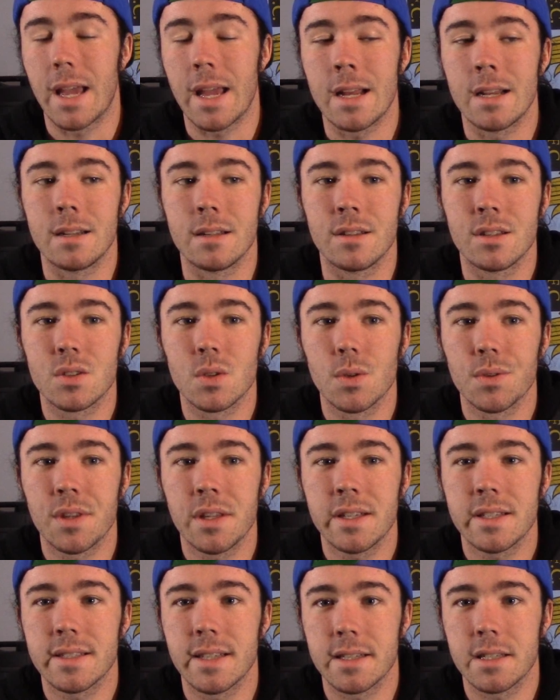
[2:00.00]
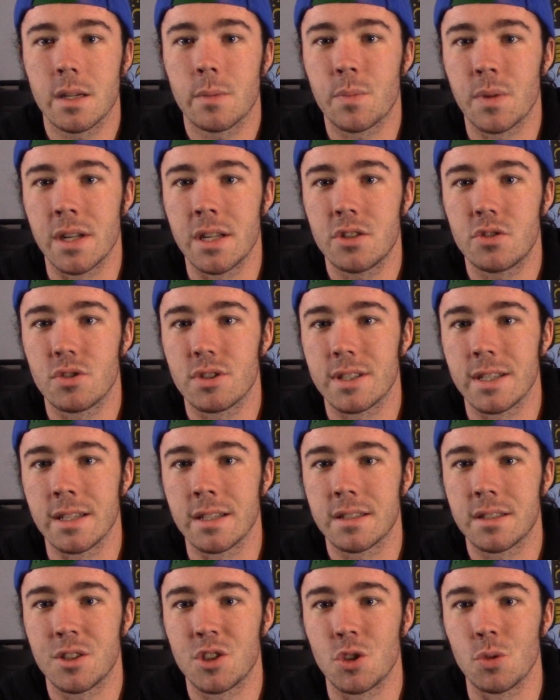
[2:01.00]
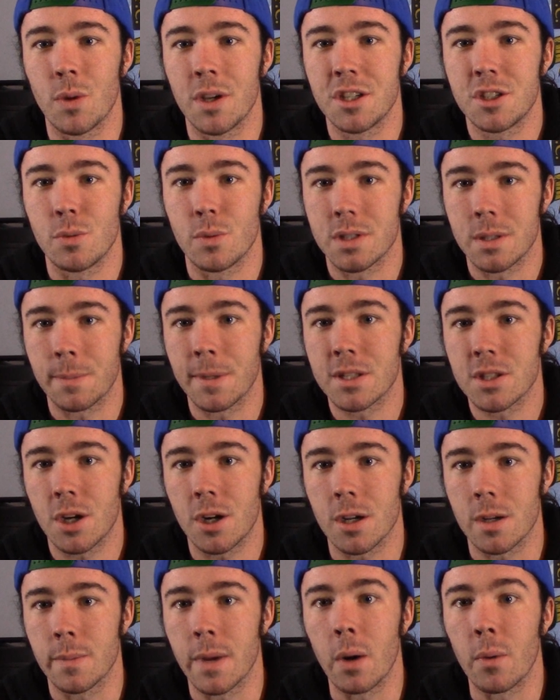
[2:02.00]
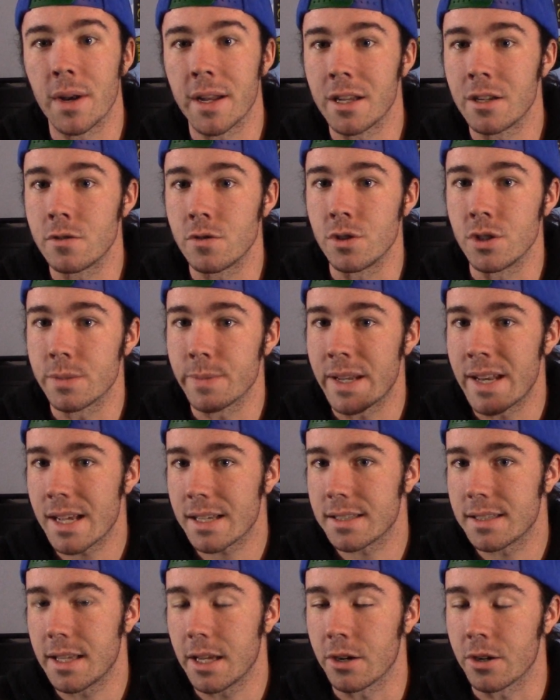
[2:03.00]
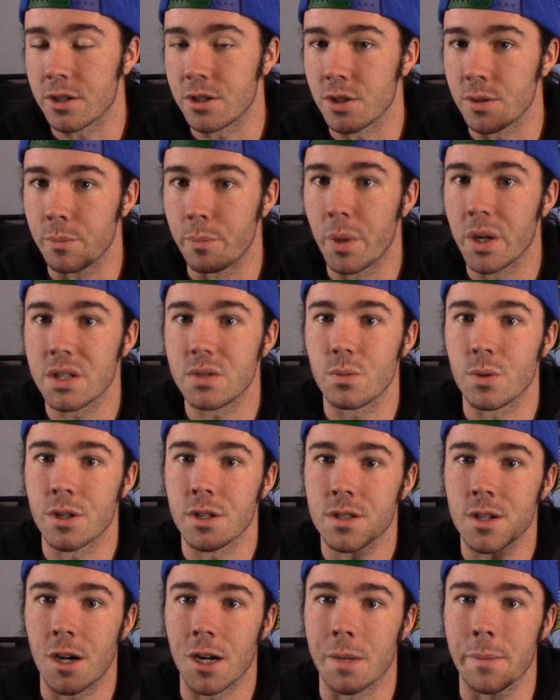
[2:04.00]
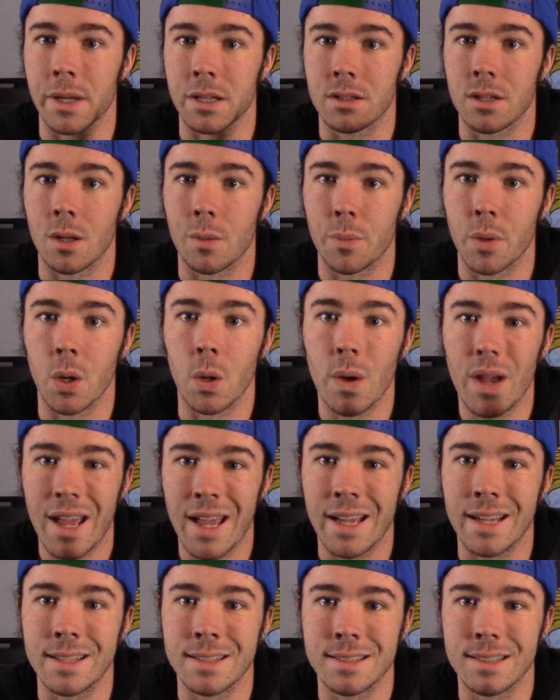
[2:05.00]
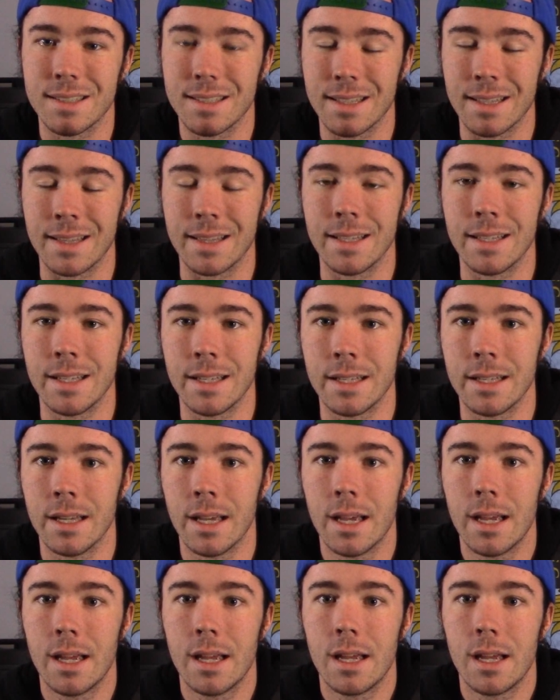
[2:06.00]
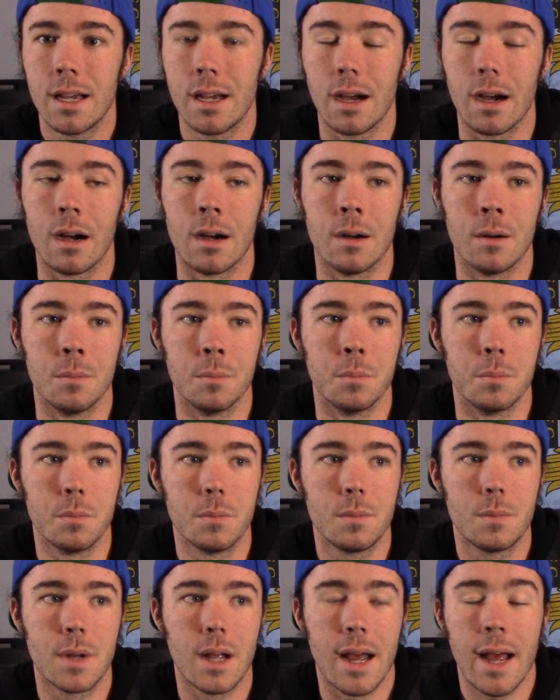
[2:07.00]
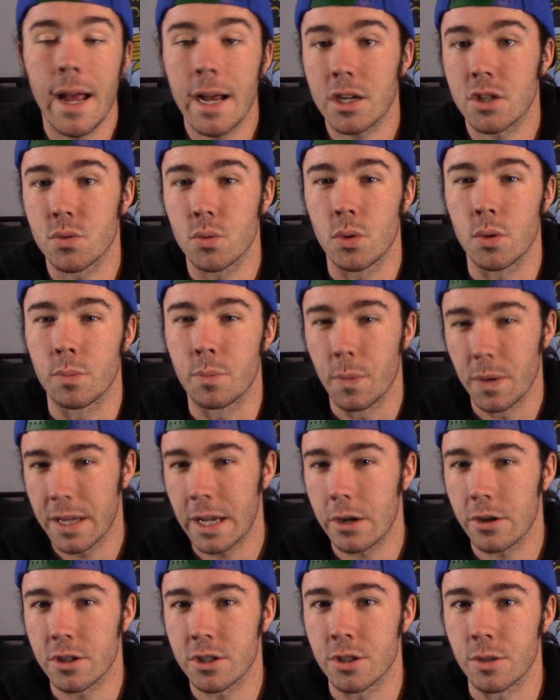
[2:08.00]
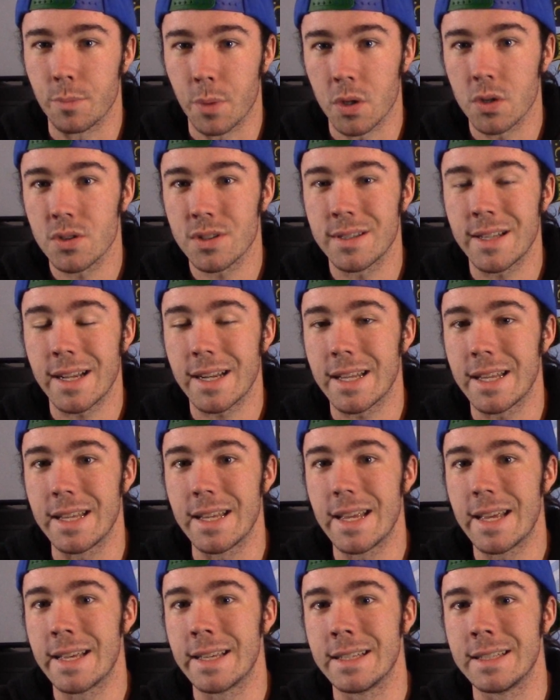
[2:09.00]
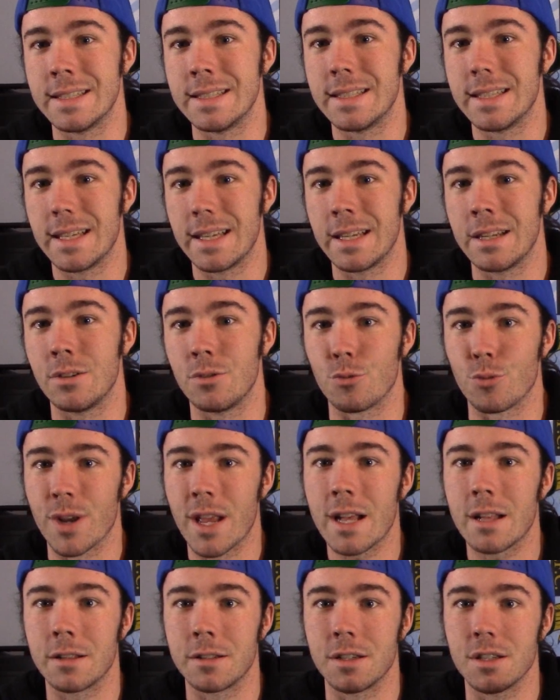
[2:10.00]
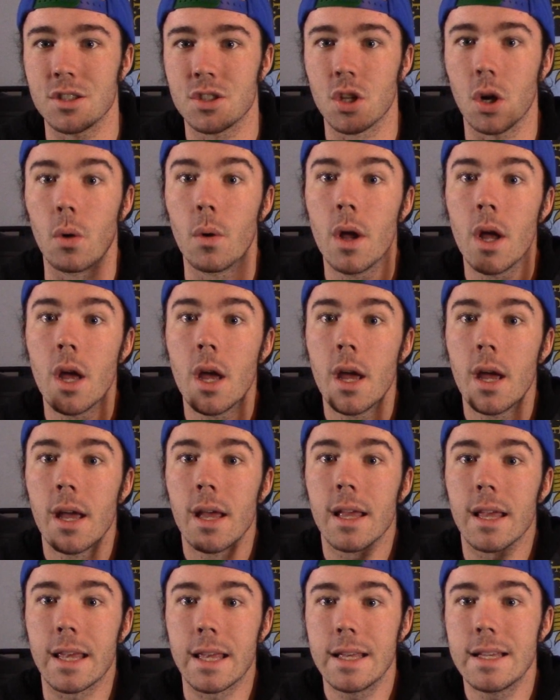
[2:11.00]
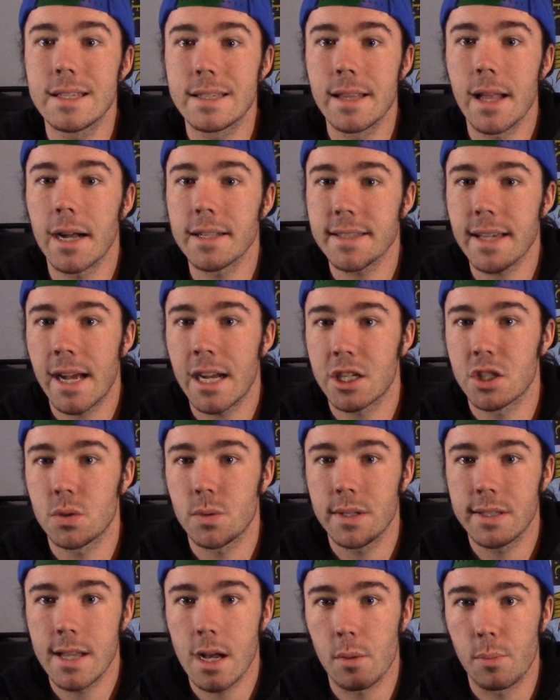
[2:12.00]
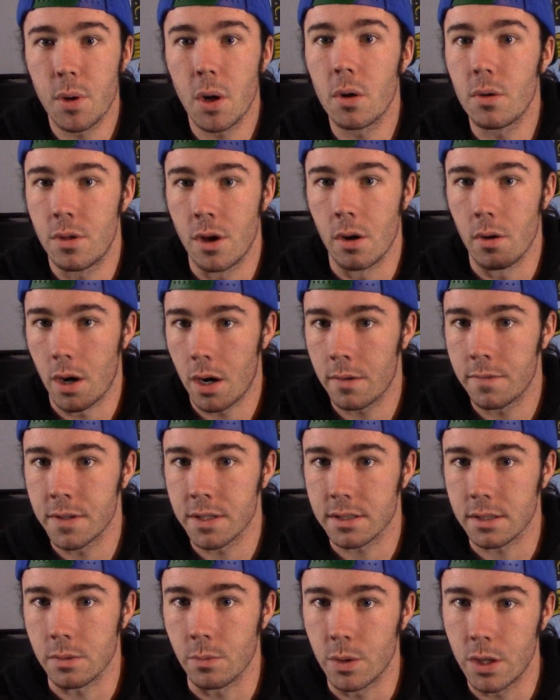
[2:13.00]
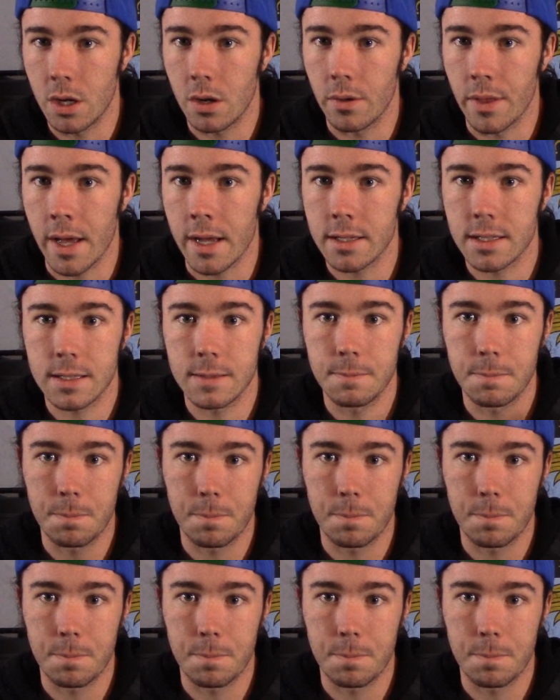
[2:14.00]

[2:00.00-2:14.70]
And this whole thing sets up an interesting situation, which I'm going to talk about when I introduce my next character. But we're going to talk about Dalpo and the actual character person that he is in reality. So he is not actually Dalpo, though. Obviously, we know that.